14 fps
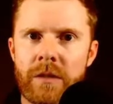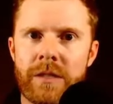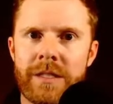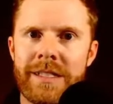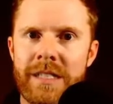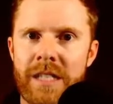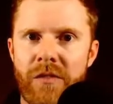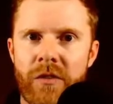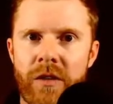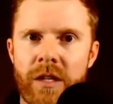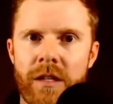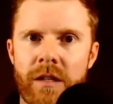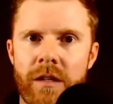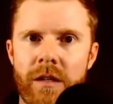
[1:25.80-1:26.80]

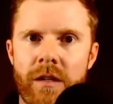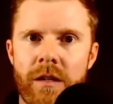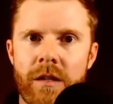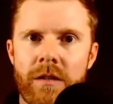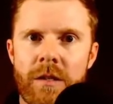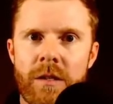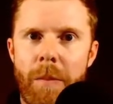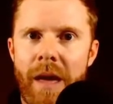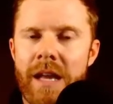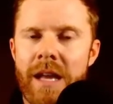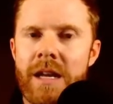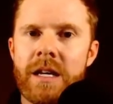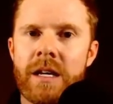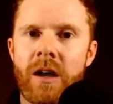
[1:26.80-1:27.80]
different
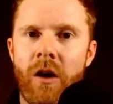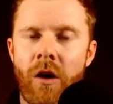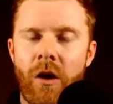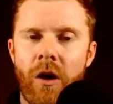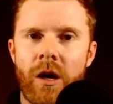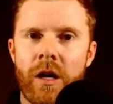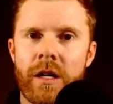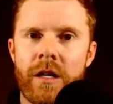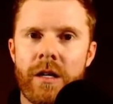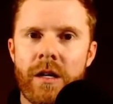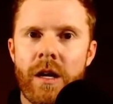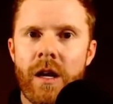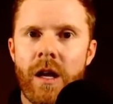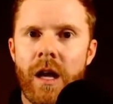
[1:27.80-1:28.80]
depending on
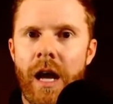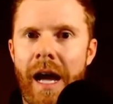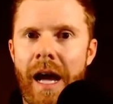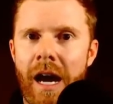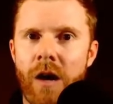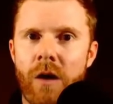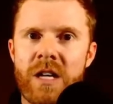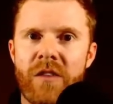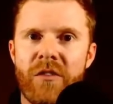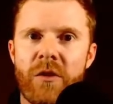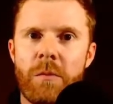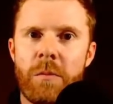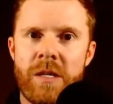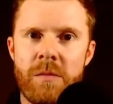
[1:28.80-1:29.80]
how
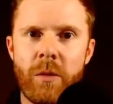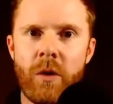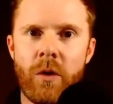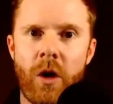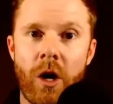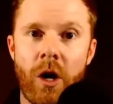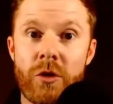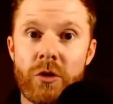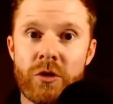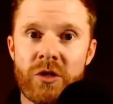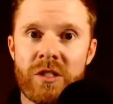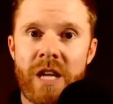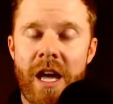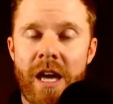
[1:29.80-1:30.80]
different people
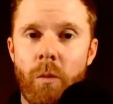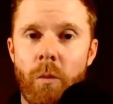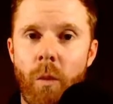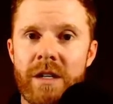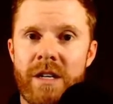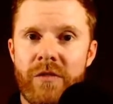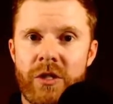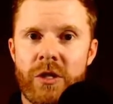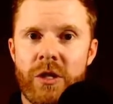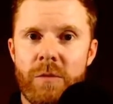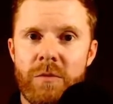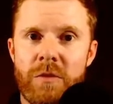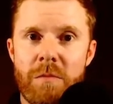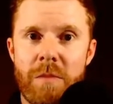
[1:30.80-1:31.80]
understand what different
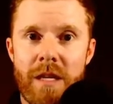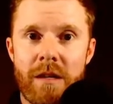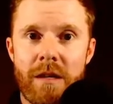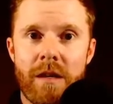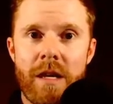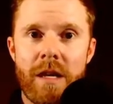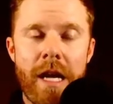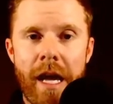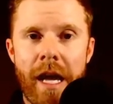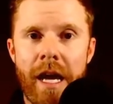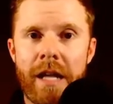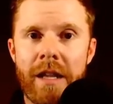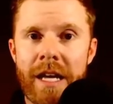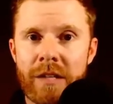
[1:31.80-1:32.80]
terms mean.
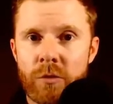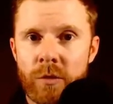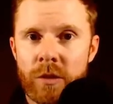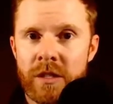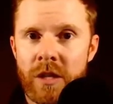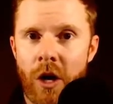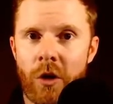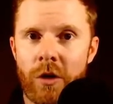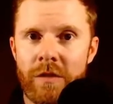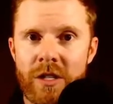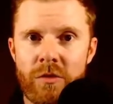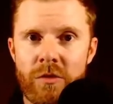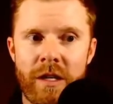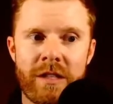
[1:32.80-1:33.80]
And that's really the heart of
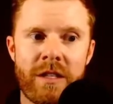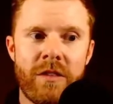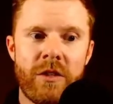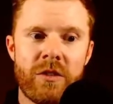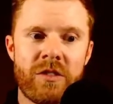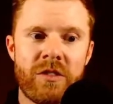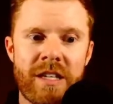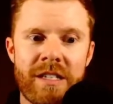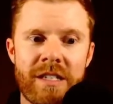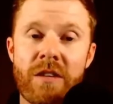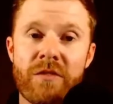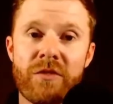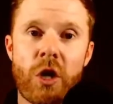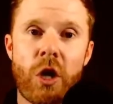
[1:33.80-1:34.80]
this, right? That there's this idea
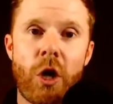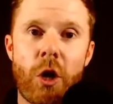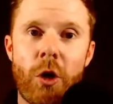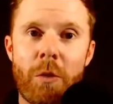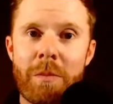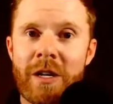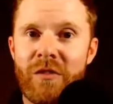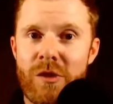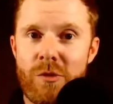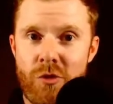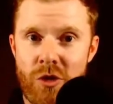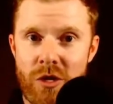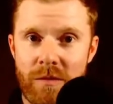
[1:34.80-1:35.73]
of term confusion.